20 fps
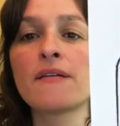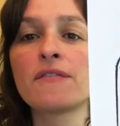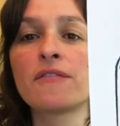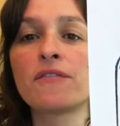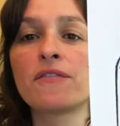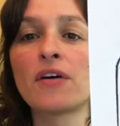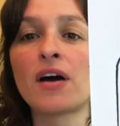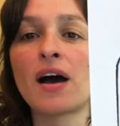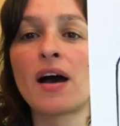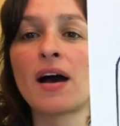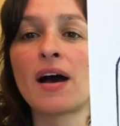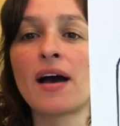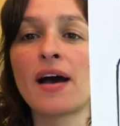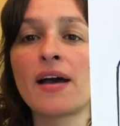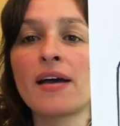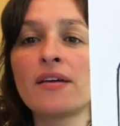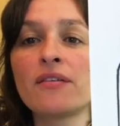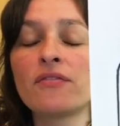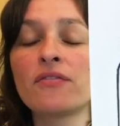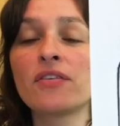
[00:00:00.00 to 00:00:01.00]

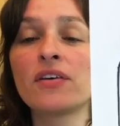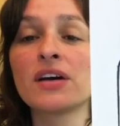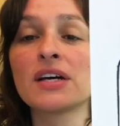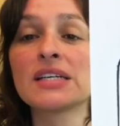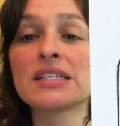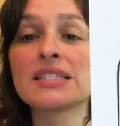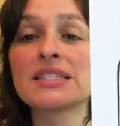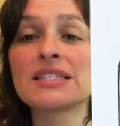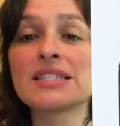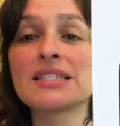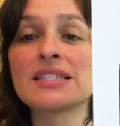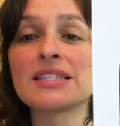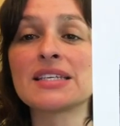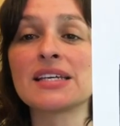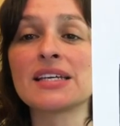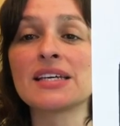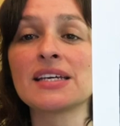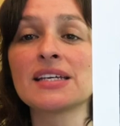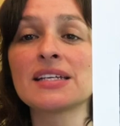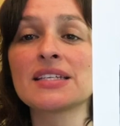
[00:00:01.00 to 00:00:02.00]
5,
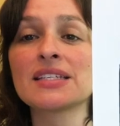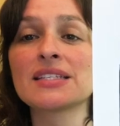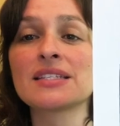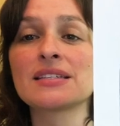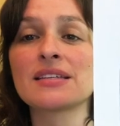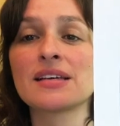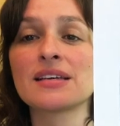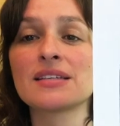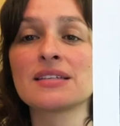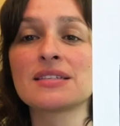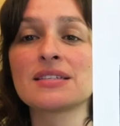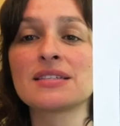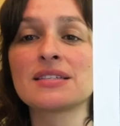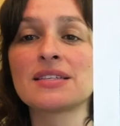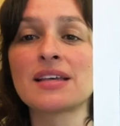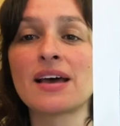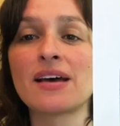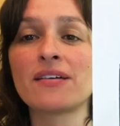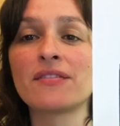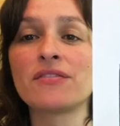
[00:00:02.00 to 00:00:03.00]
6,
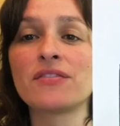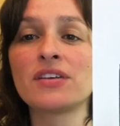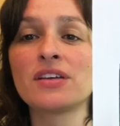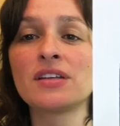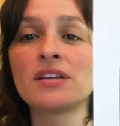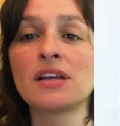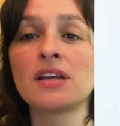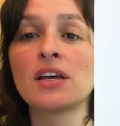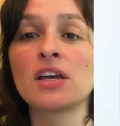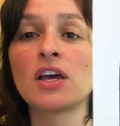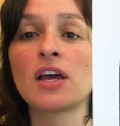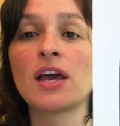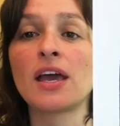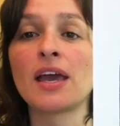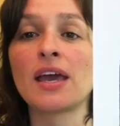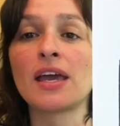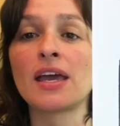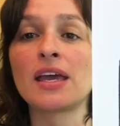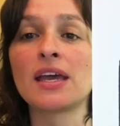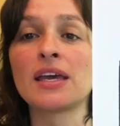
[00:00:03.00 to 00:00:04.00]
7,
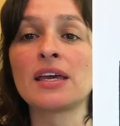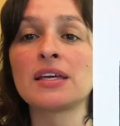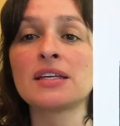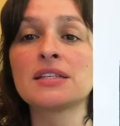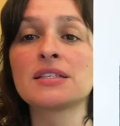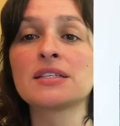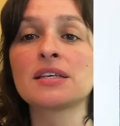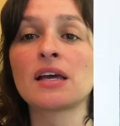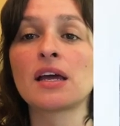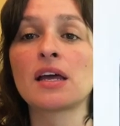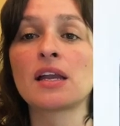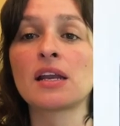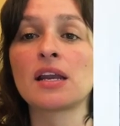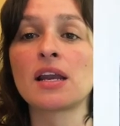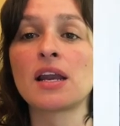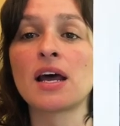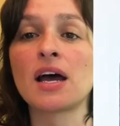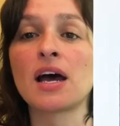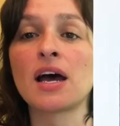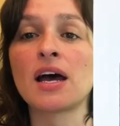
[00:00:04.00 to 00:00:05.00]
8,
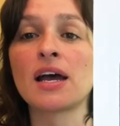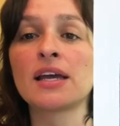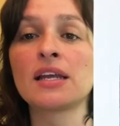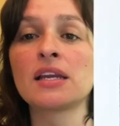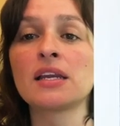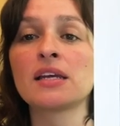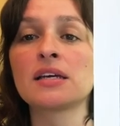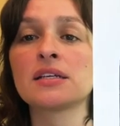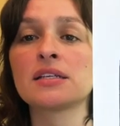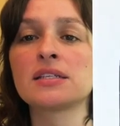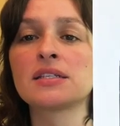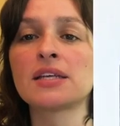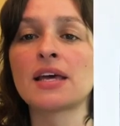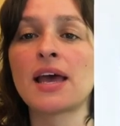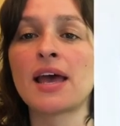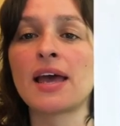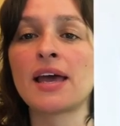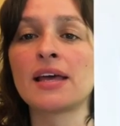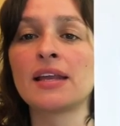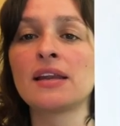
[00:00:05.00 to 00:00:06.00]
9,
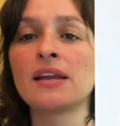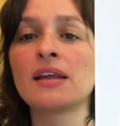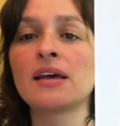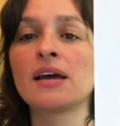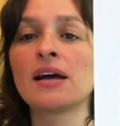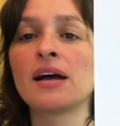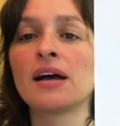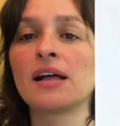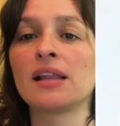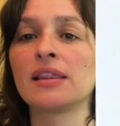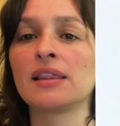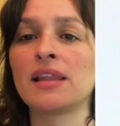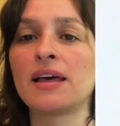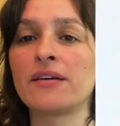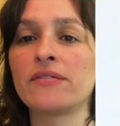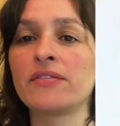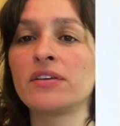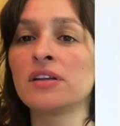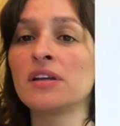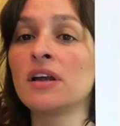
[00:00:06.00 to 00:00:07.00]
10,
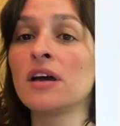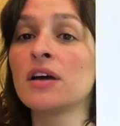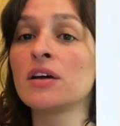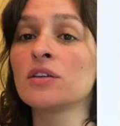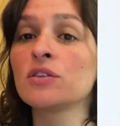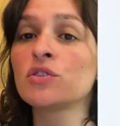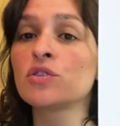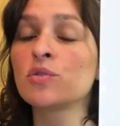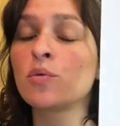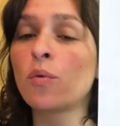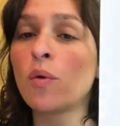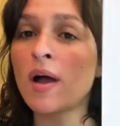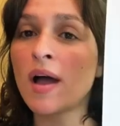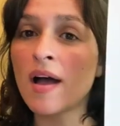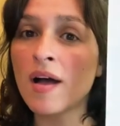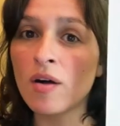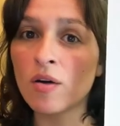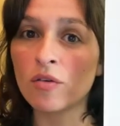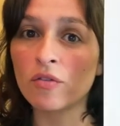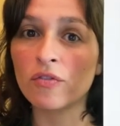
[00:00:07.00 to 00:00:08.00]
11,
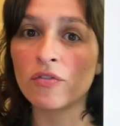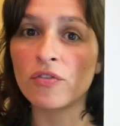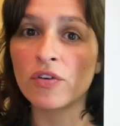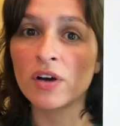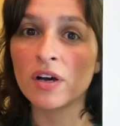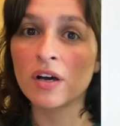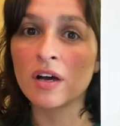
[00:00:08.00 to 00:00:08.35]
12.